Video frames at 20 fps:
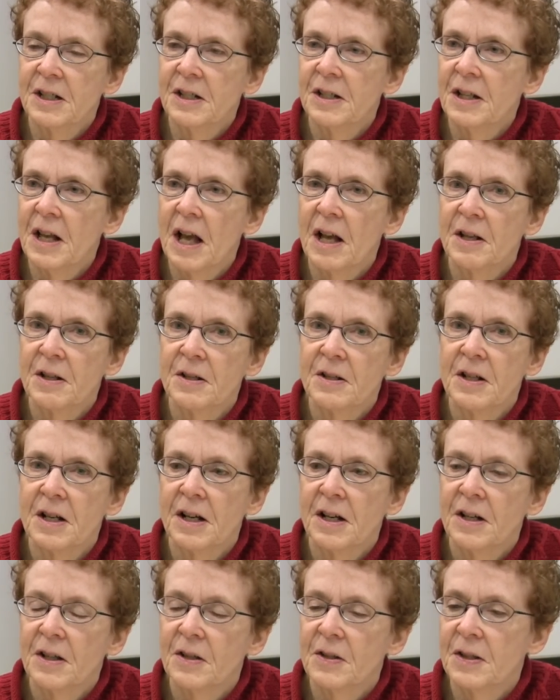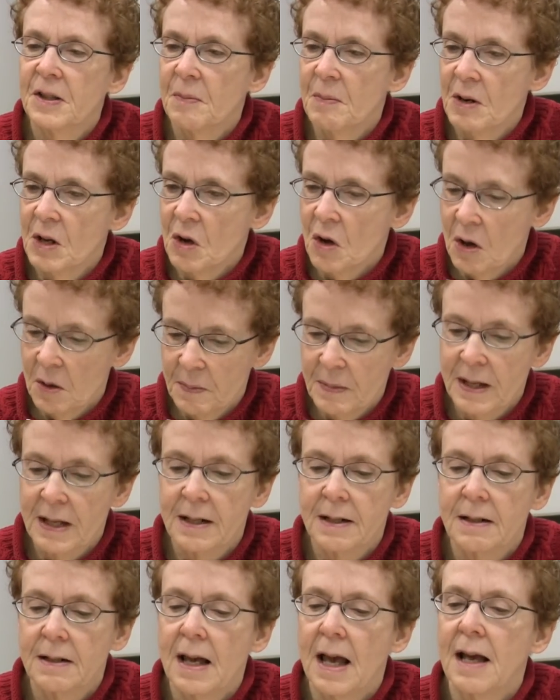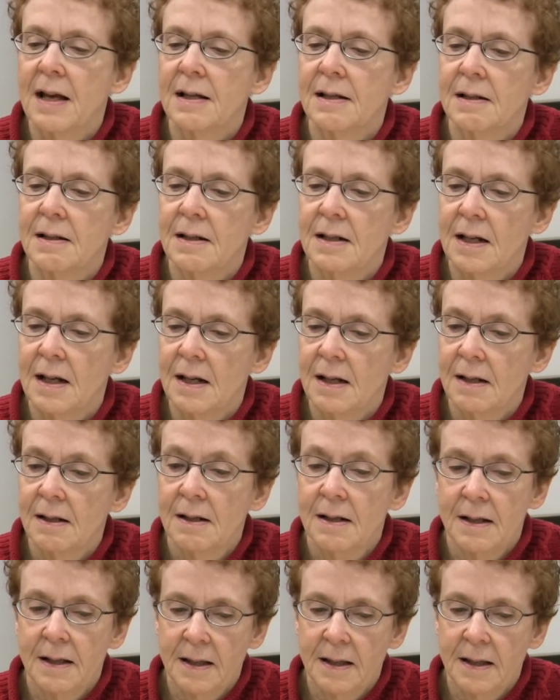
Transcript: and, and uh, somebody called me and and uh,